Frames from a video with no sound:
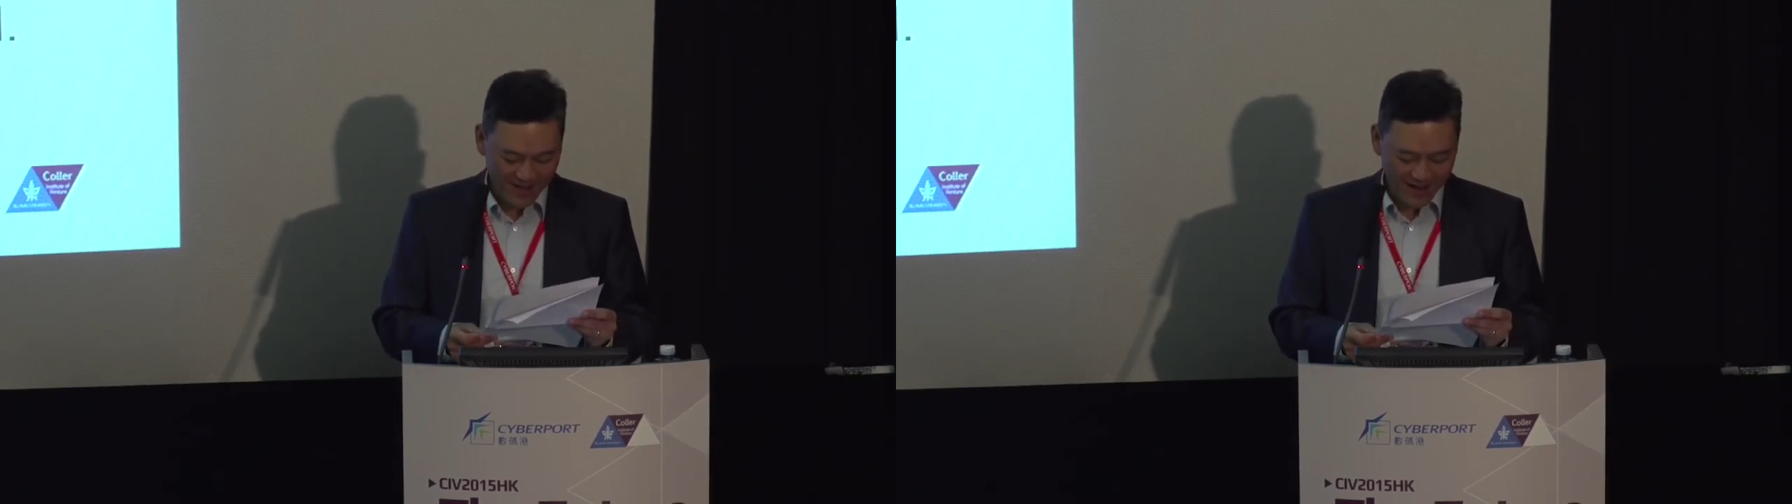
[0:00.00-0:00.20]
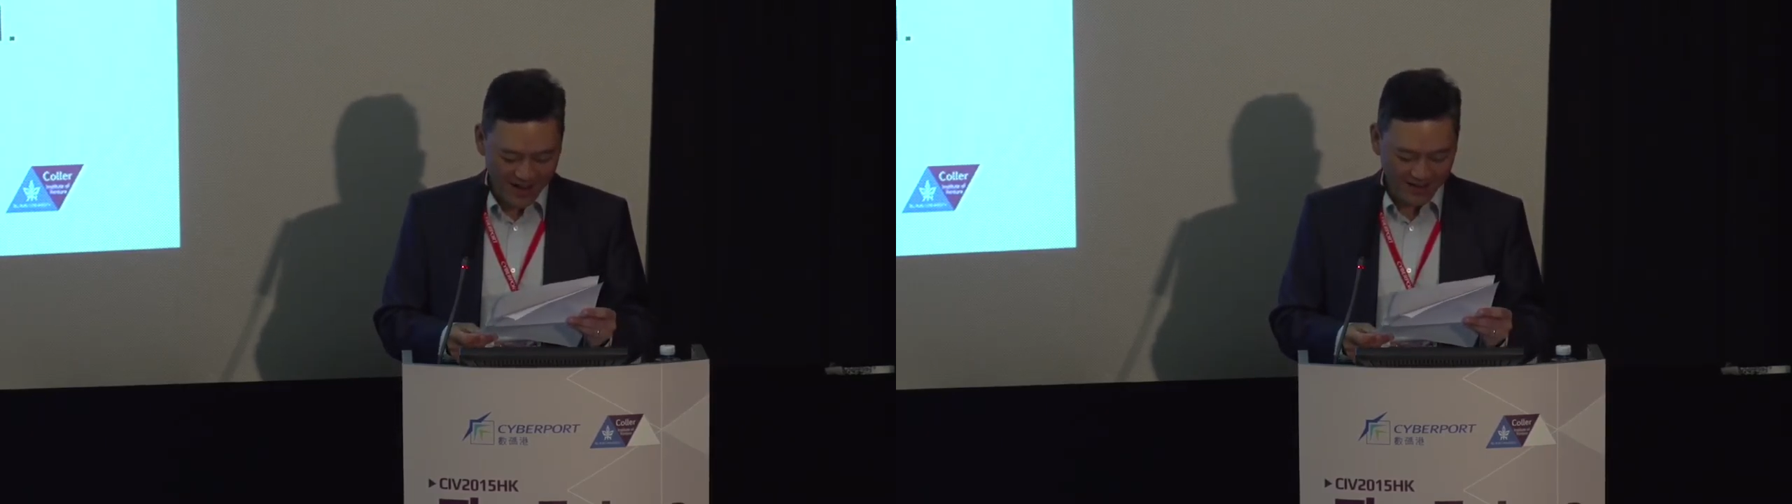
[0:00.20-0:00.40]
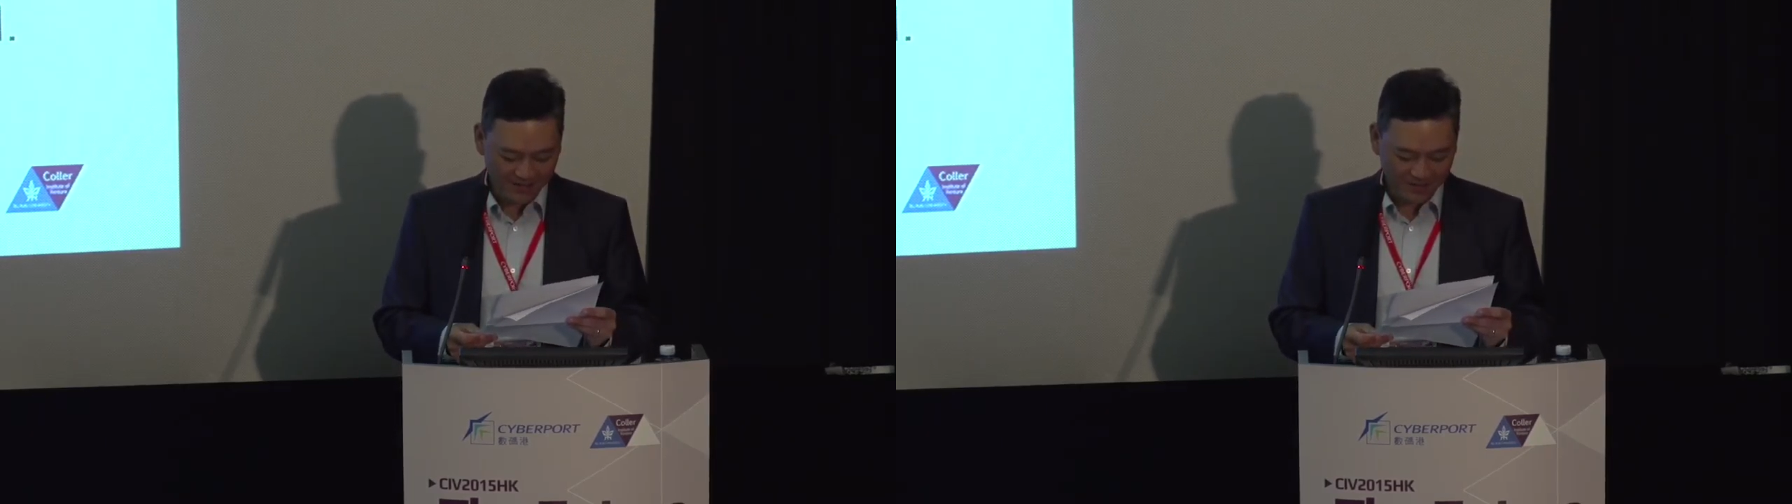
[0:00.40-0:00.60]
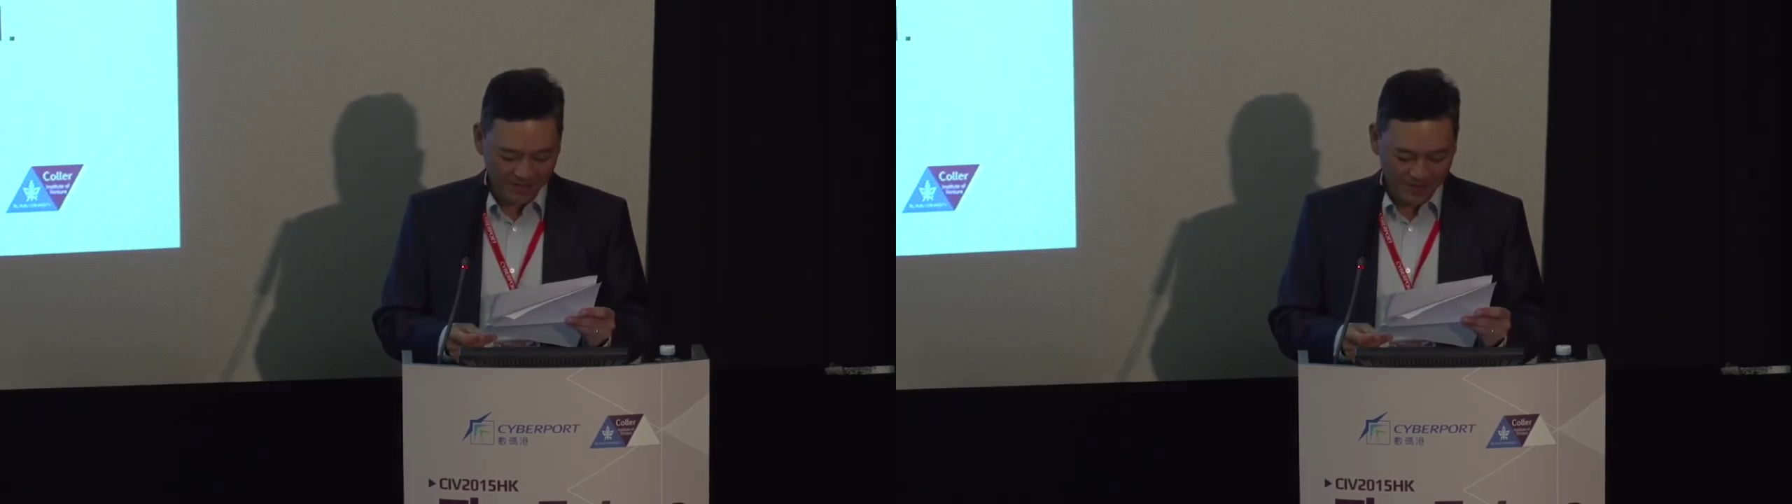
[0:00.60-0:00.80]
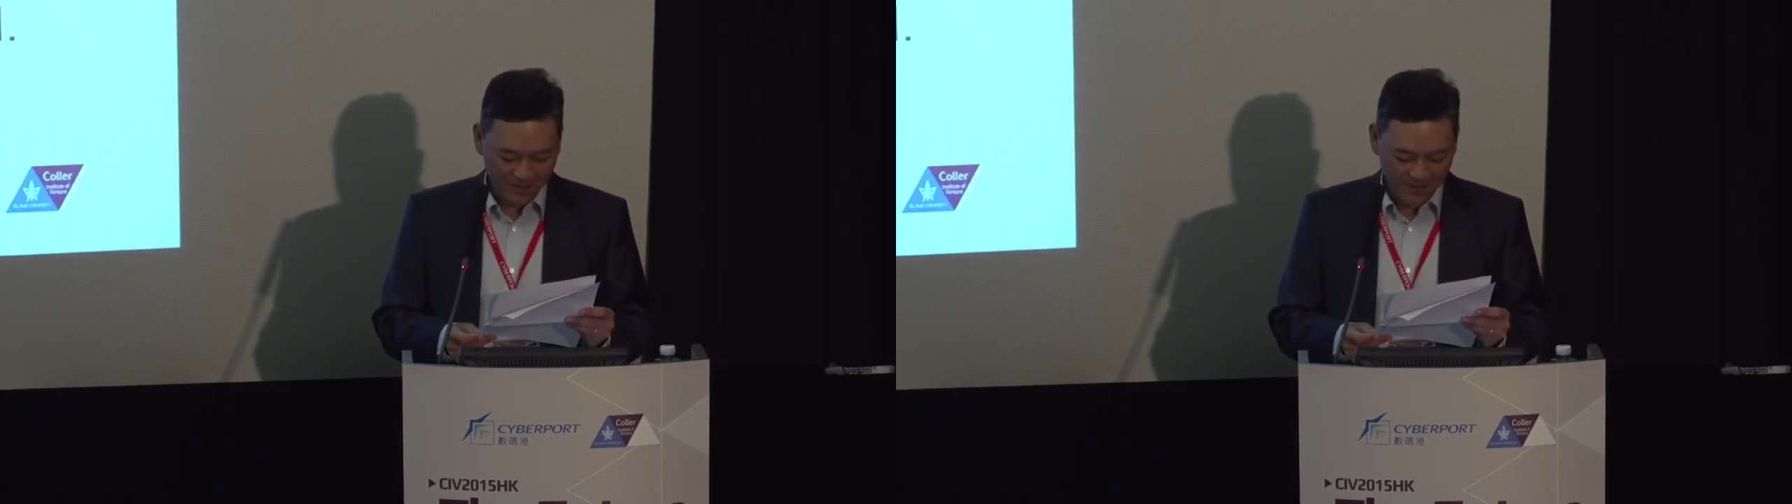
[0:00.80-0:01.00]
And
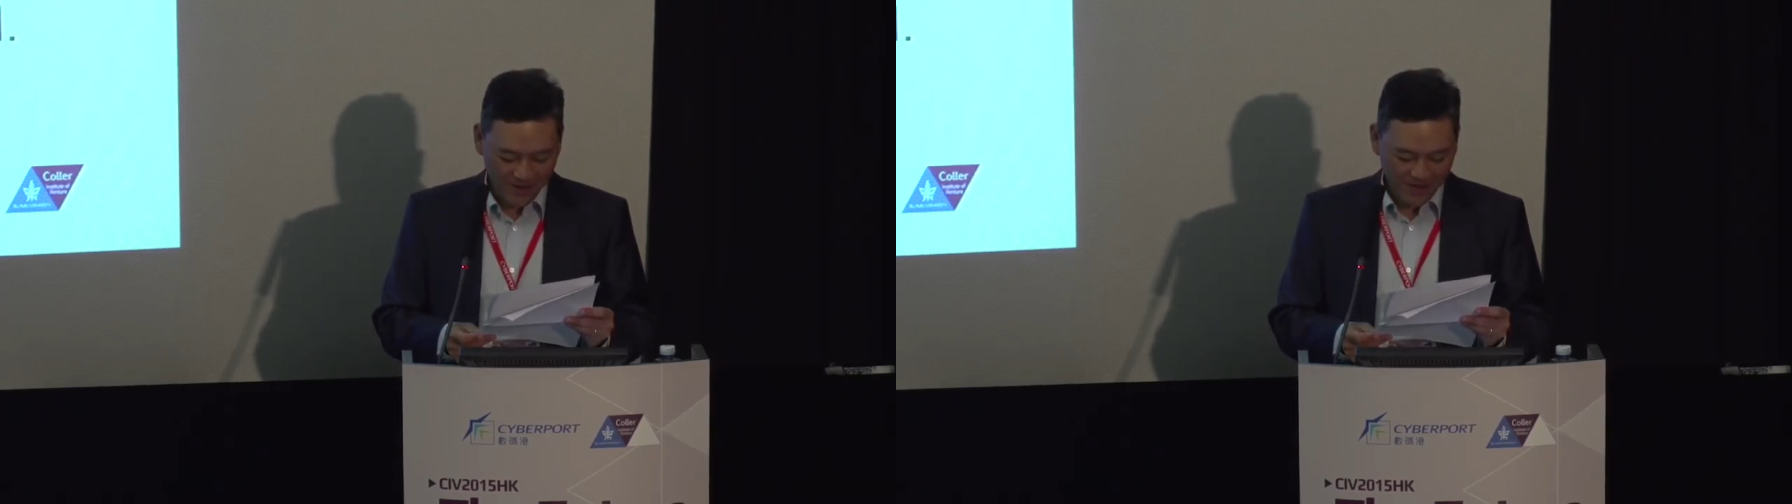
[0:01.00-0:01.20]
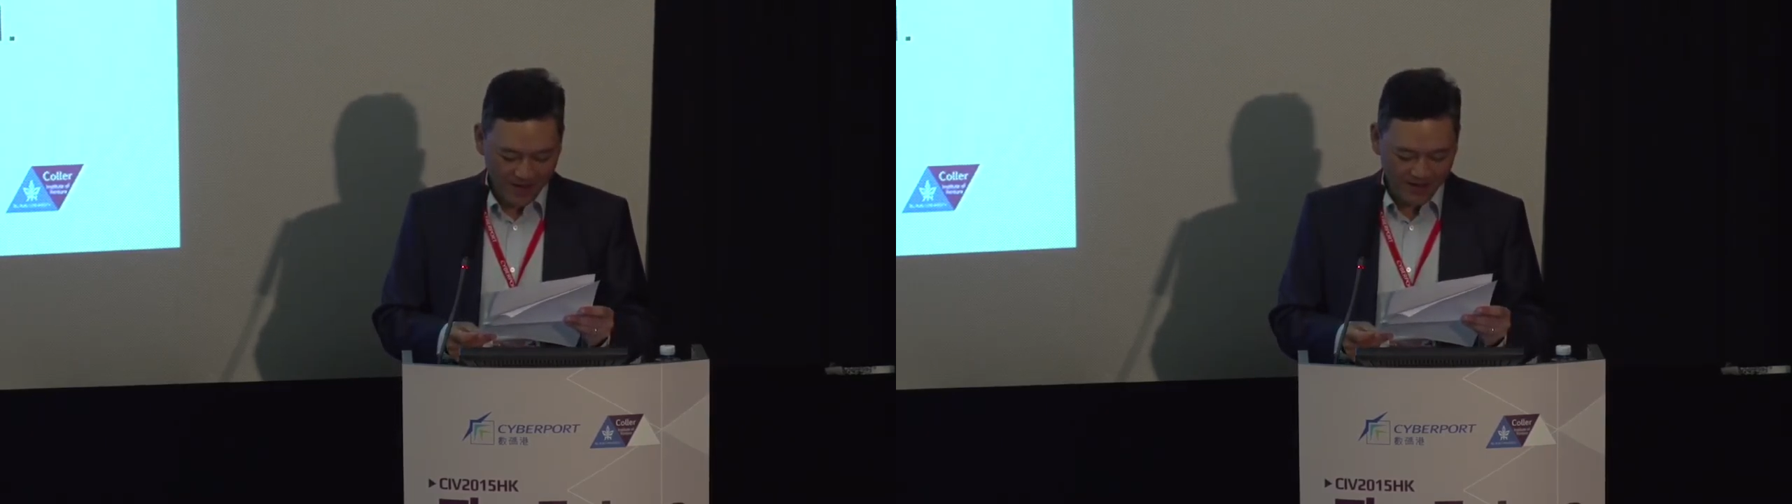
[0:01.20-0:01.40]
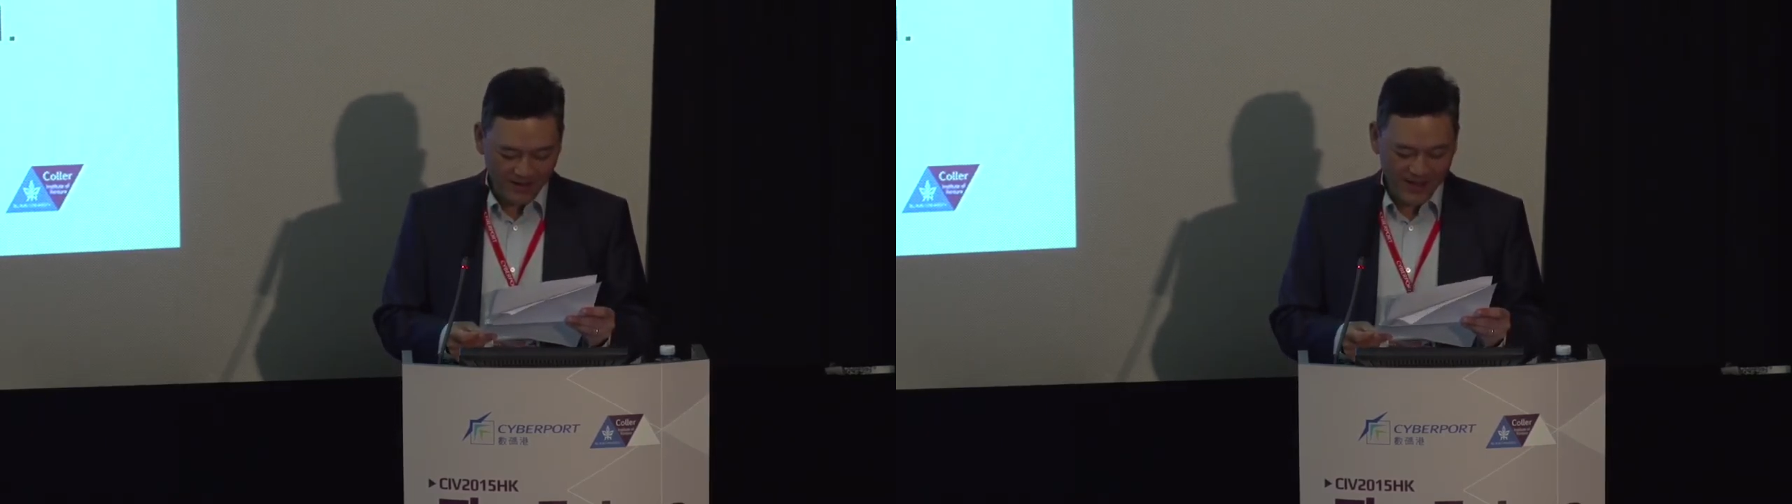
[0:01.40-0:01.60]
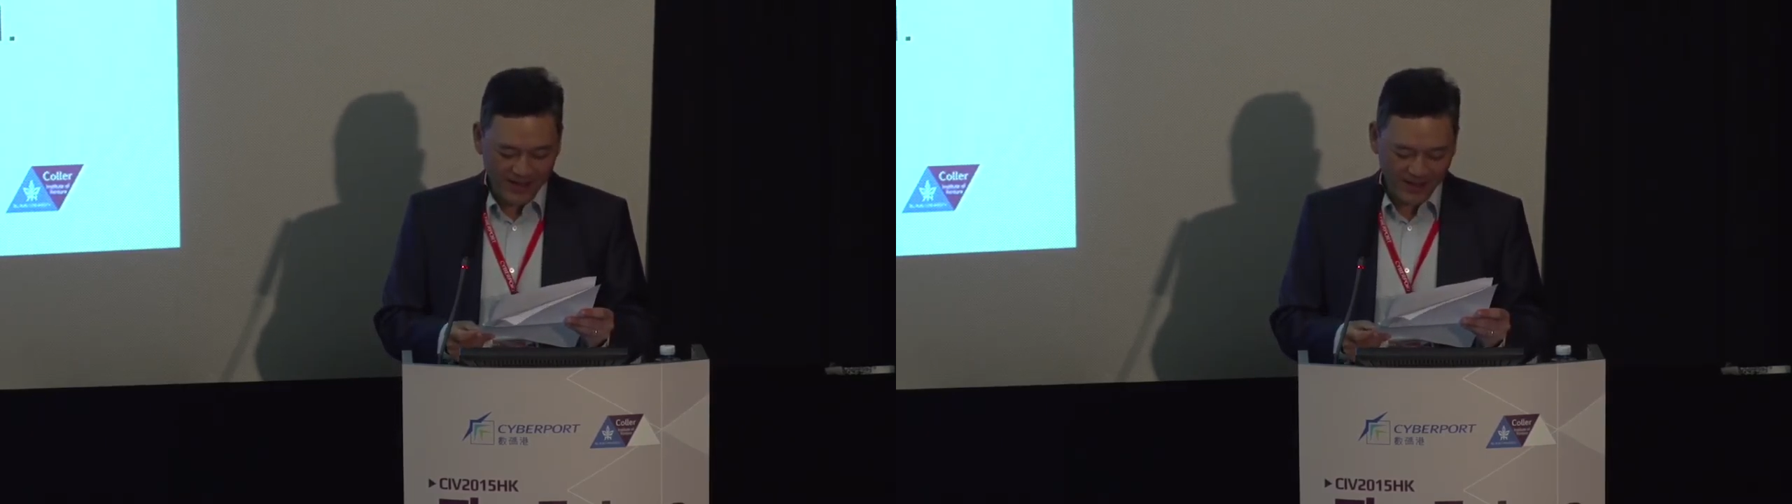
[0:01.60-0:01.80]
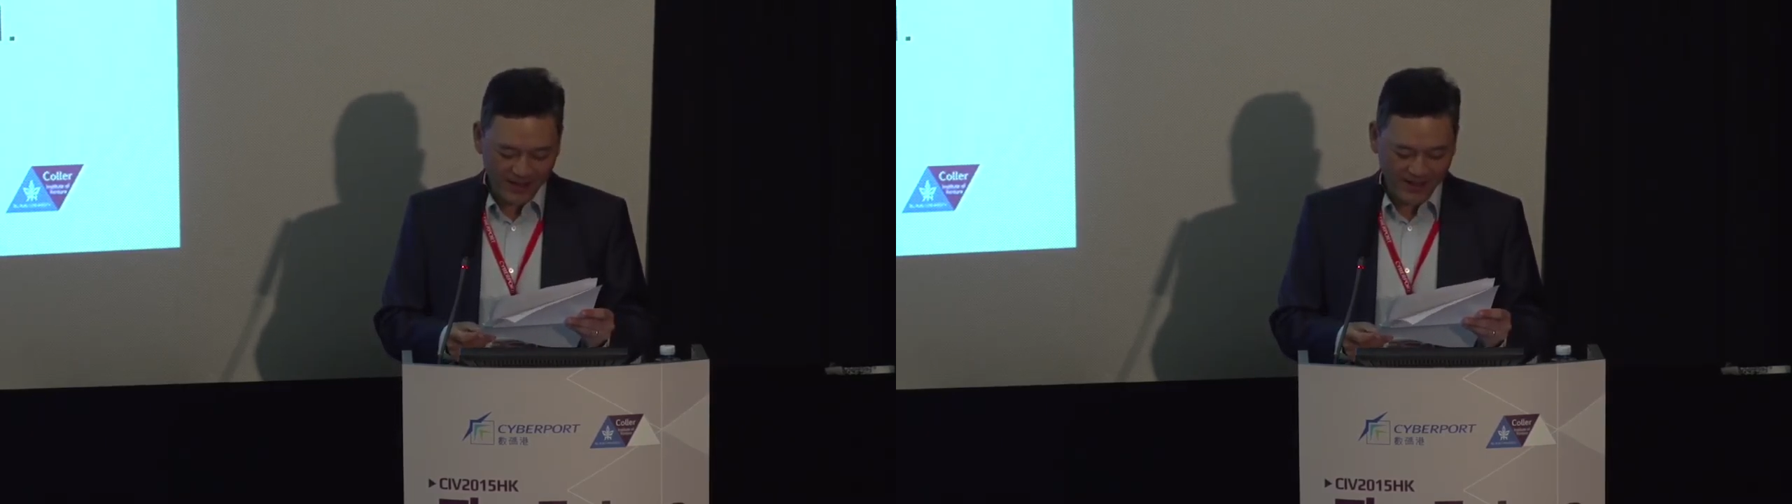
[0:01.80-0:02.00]
then
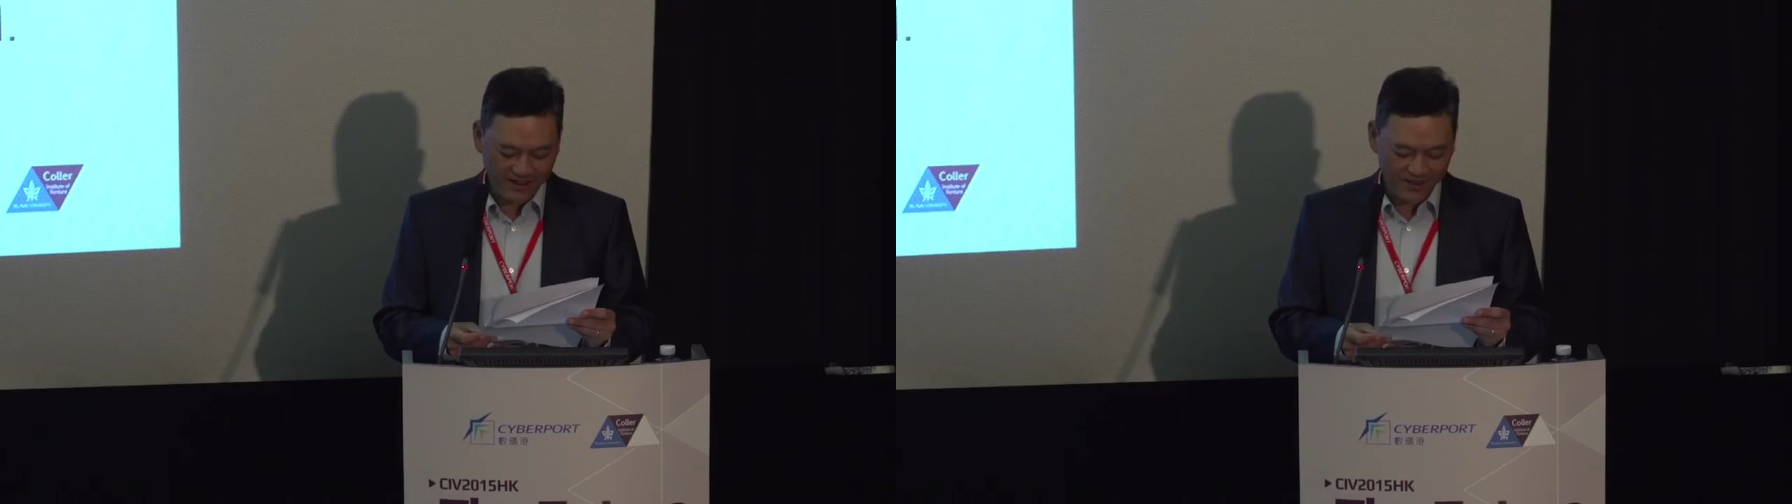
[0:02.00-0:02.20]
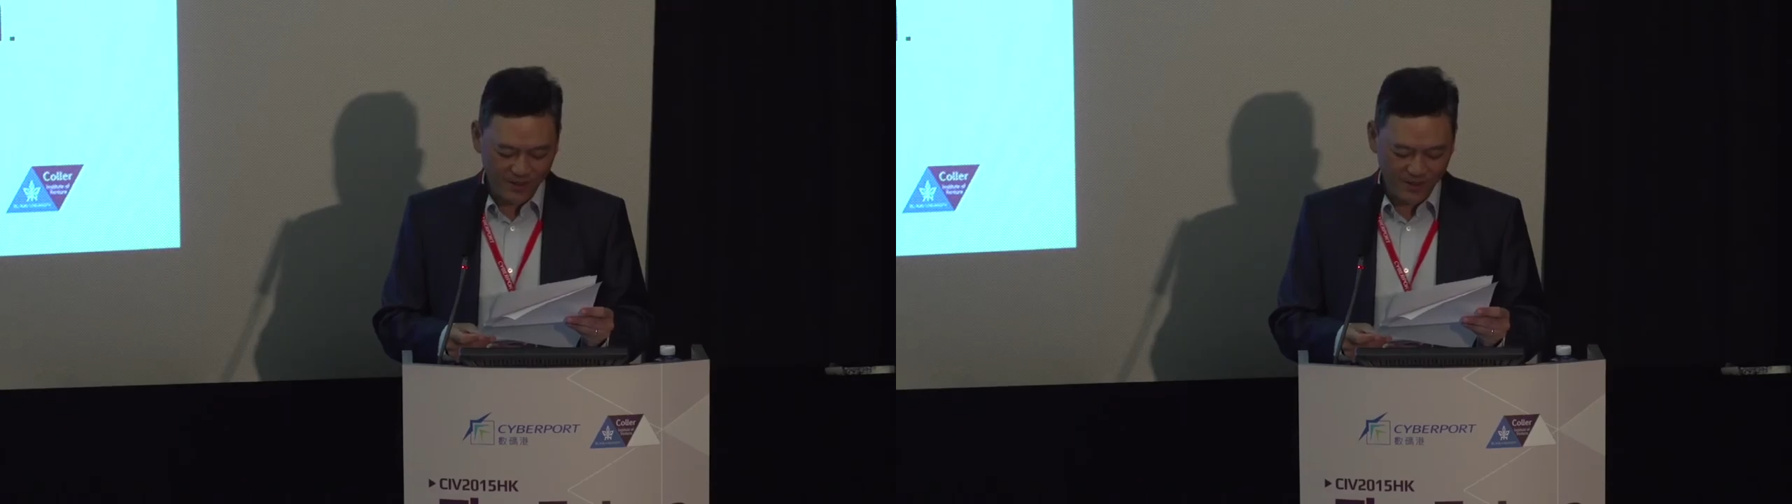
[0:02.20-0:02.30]
secondly,